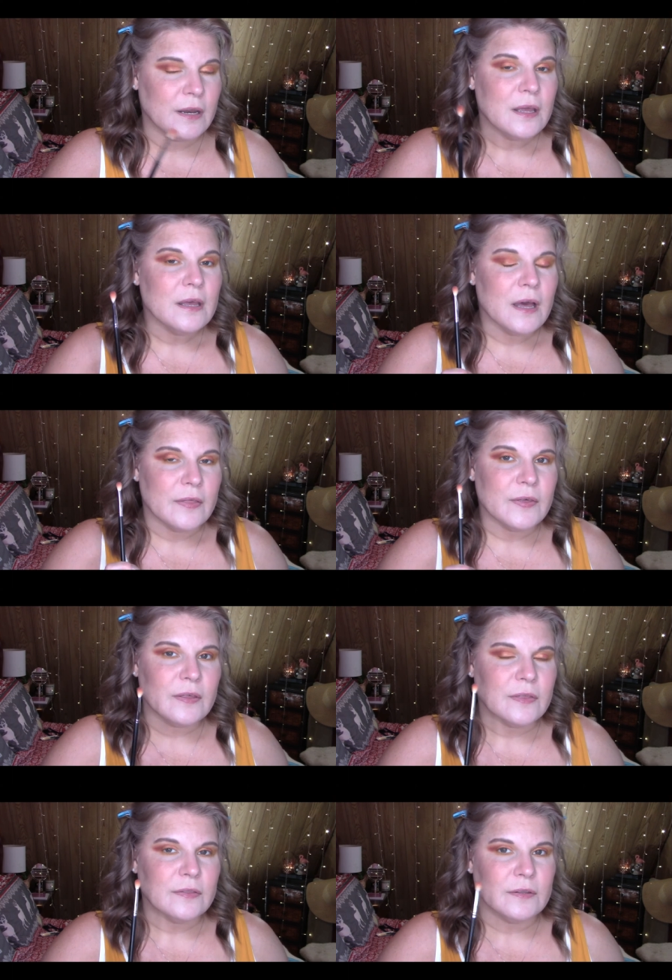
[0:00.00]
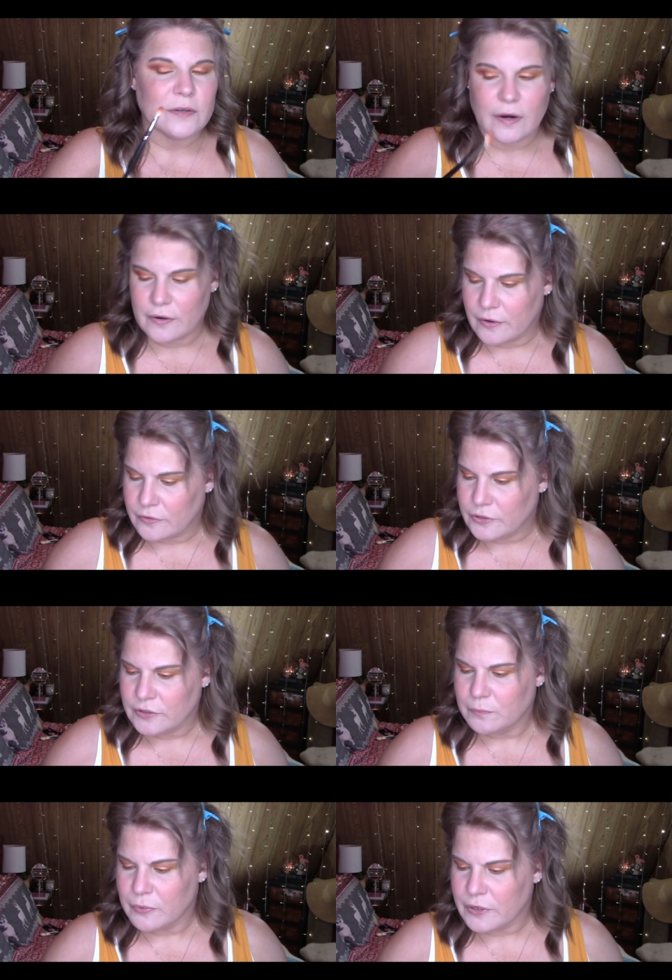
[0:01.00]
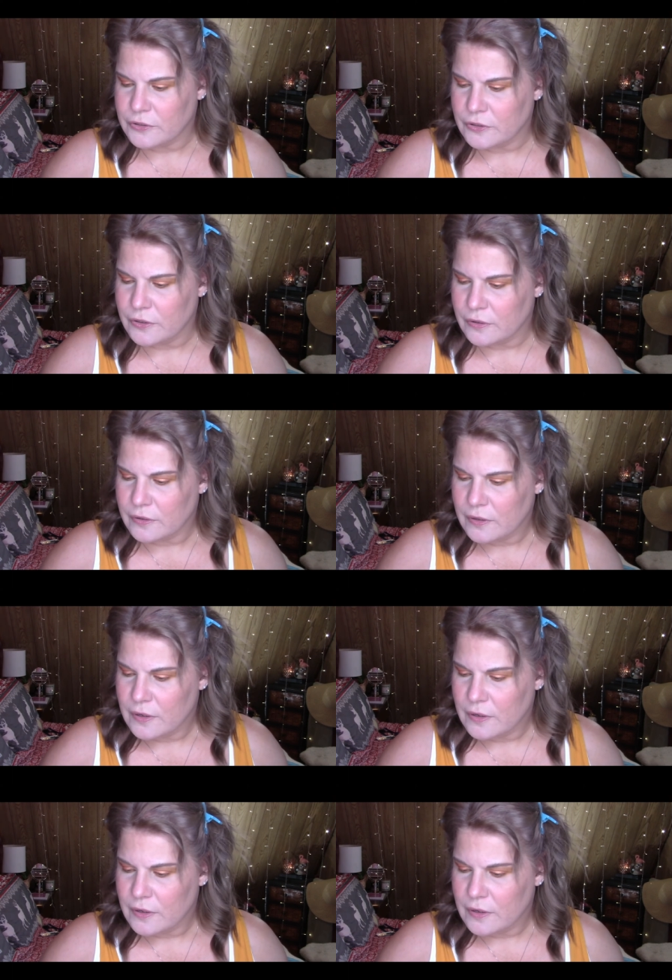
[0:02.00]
I think that the darker just brings your